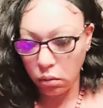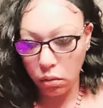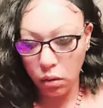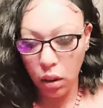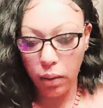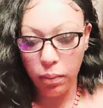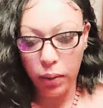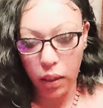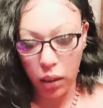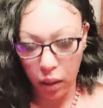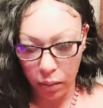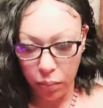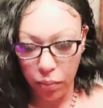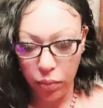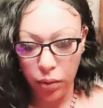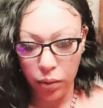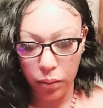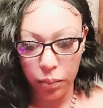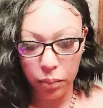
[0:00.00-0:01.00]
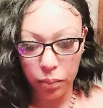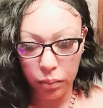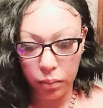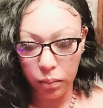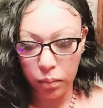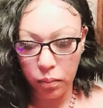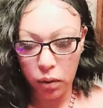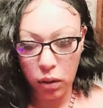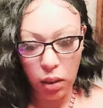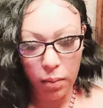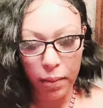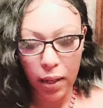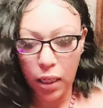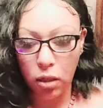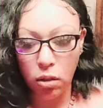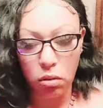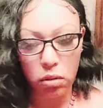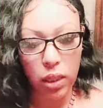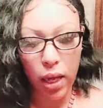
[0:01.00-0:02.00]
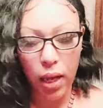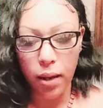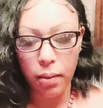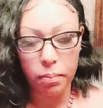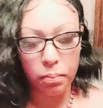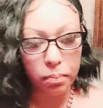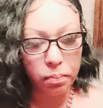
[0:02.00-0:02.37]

Give me the Emperor. Somebody on top.